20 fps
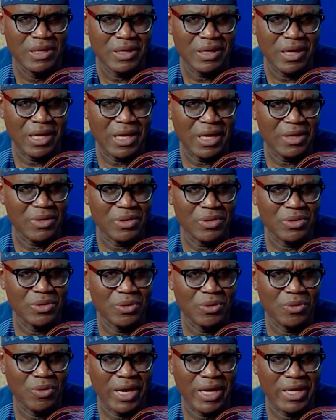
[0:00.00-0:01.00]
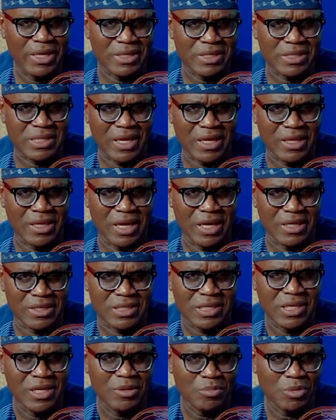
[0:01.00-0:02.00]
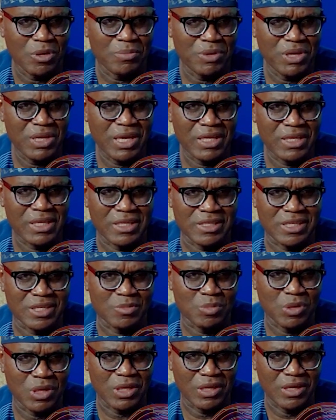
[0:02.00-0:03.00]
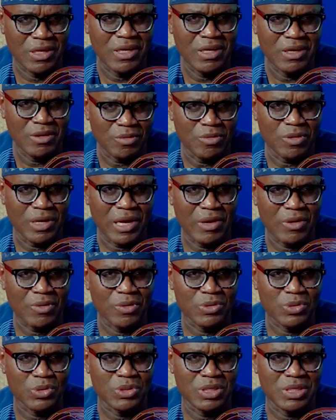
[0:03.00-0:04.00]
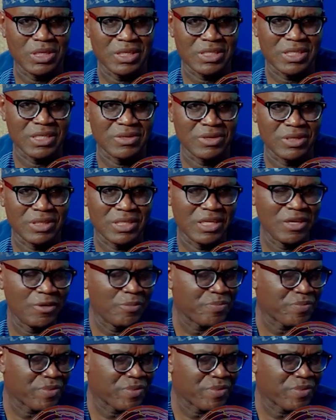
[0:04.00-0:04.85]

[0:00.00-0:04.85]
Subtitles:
I don't know why it's like that, but be that as it may, we will now go to the nitty-gritty.